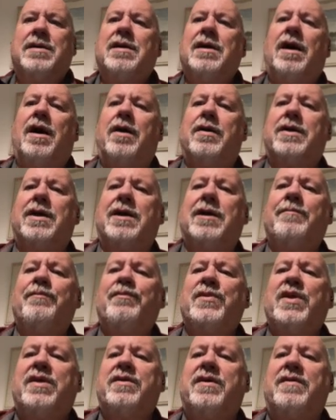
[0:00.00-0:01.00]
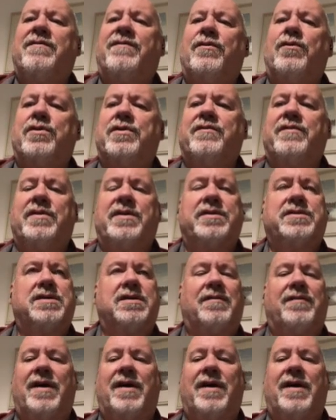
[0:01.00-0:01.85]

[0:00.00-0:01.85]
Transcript: Okay, the affordability of